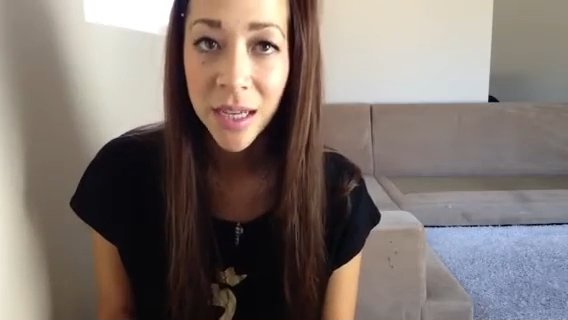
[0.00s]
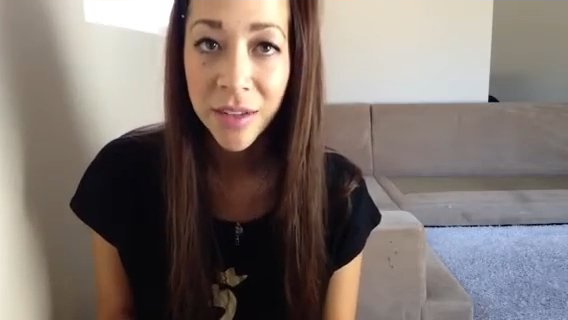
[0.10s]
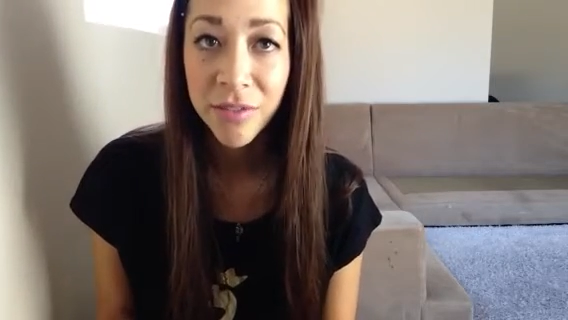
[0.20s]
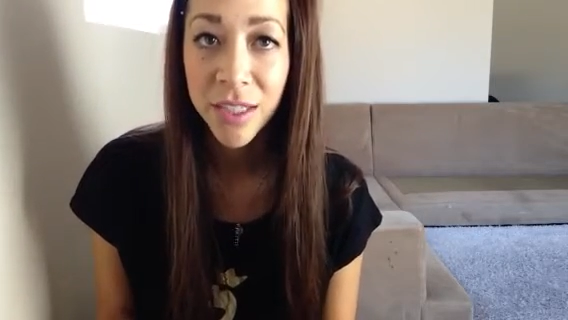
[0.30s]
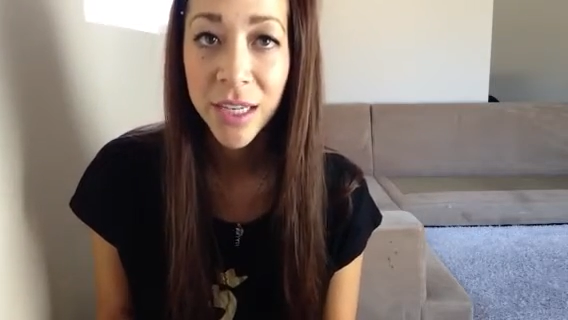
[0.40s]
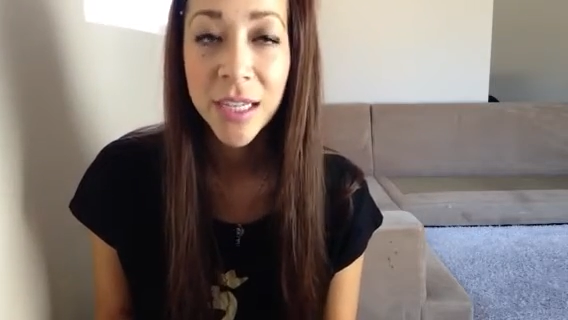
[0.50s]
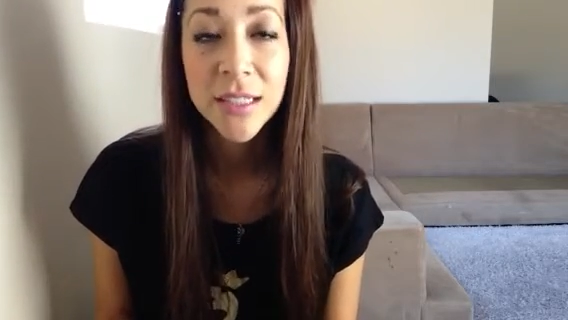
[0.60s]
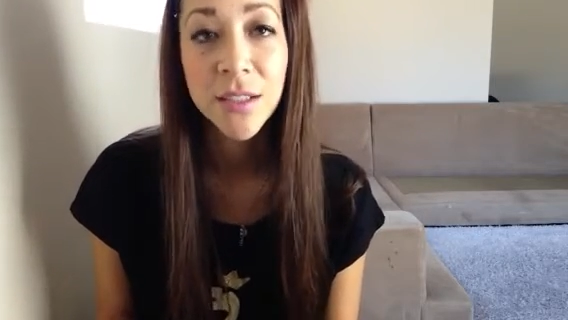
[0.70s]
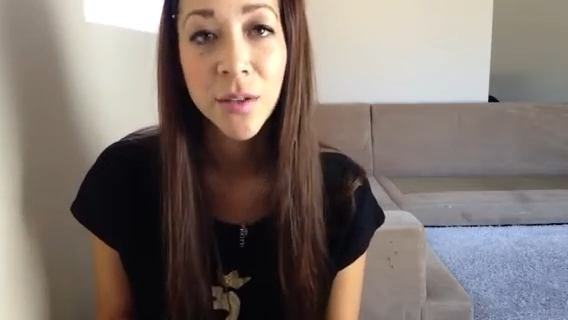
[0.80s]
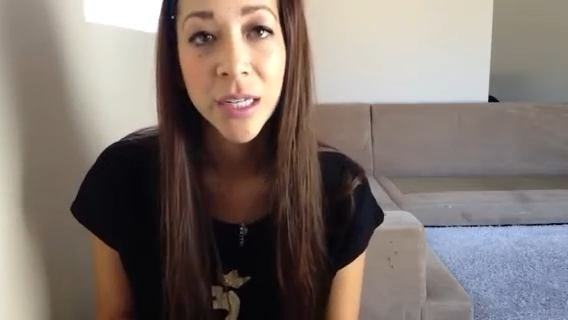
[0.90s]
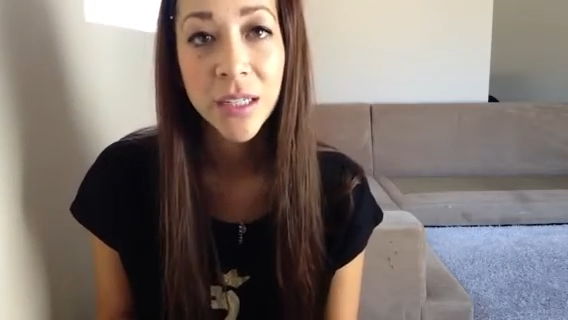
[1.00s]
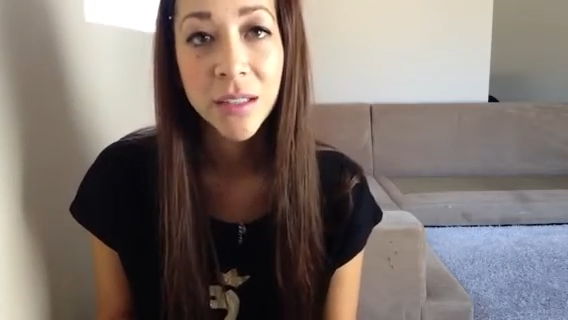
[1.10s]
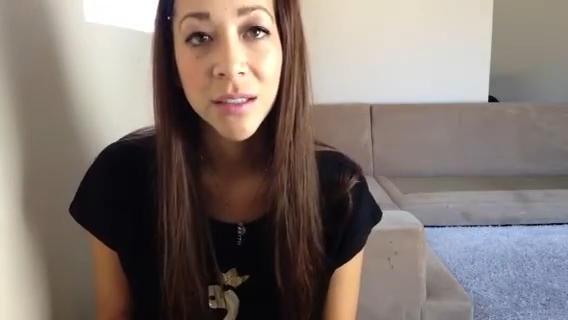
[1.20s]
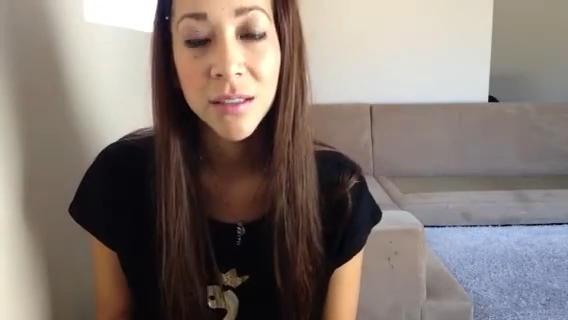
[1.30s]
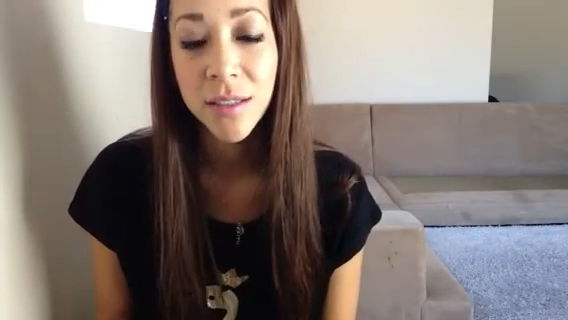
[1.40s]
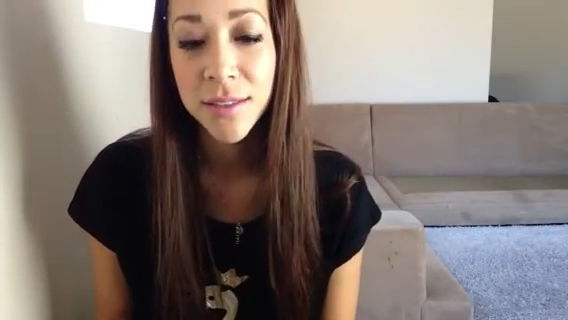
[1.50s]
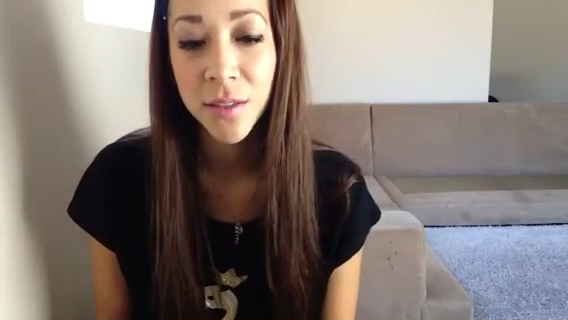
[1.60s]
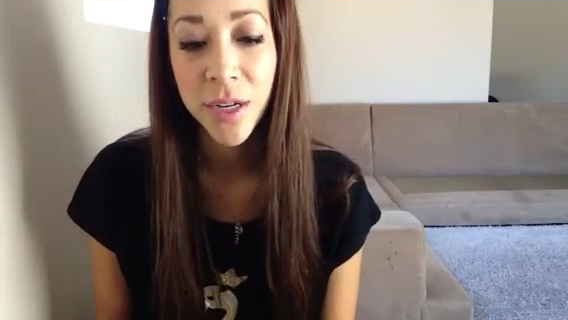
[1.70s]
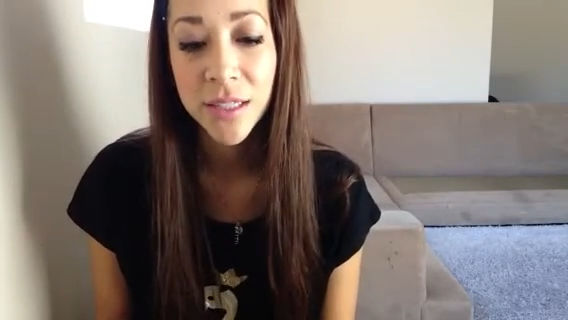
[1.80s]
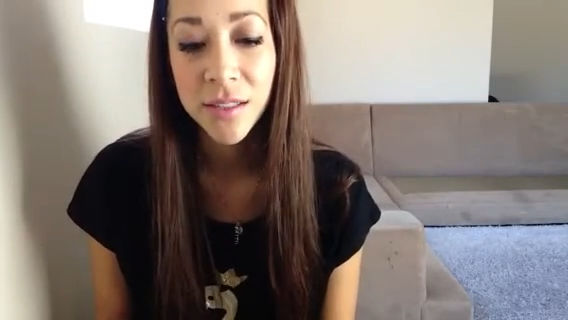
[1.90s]
I feel like it's a great, it's a
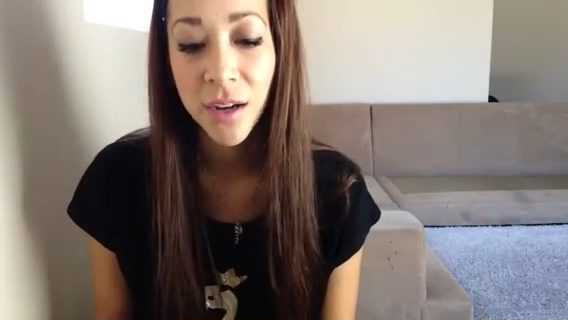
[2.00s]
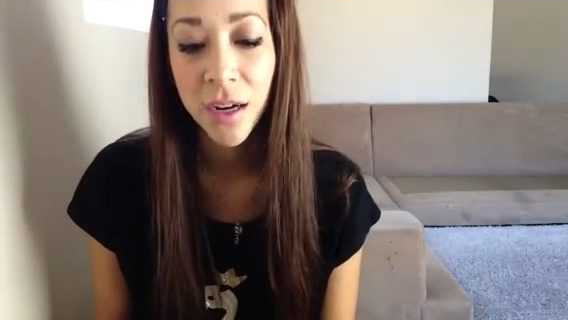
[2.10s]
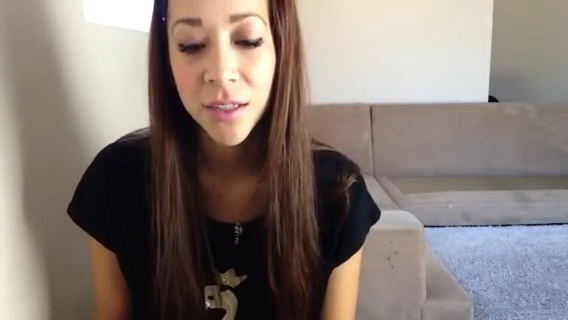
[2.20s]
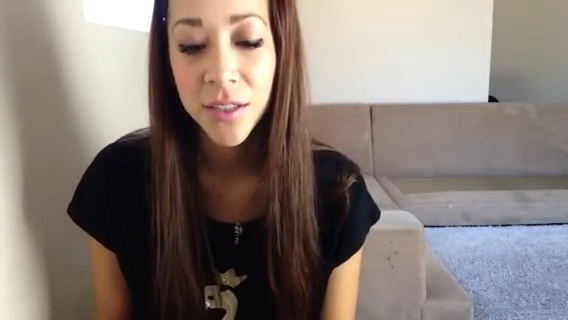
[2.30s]
great start